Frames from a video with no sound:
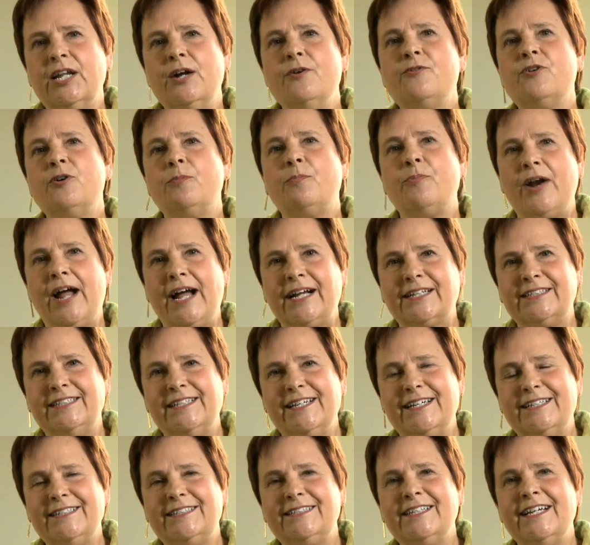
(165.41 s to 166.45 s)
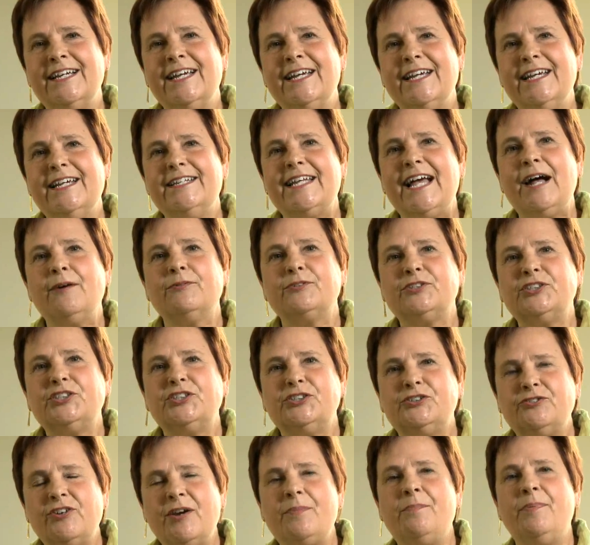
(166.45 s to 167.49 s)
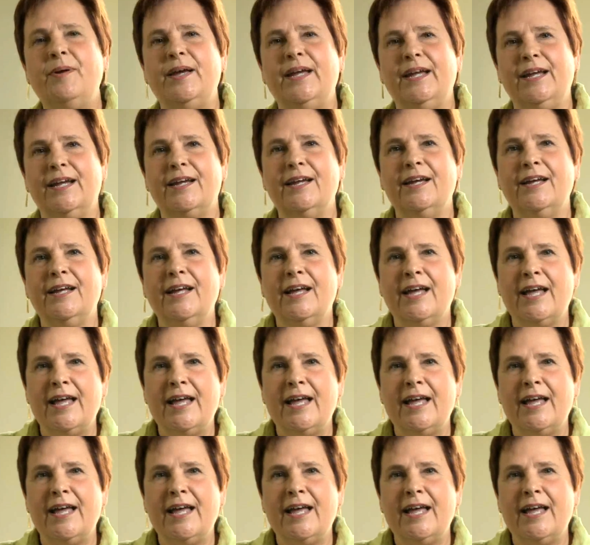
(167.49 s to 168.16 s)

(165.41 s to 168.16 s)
local practice, is outstripping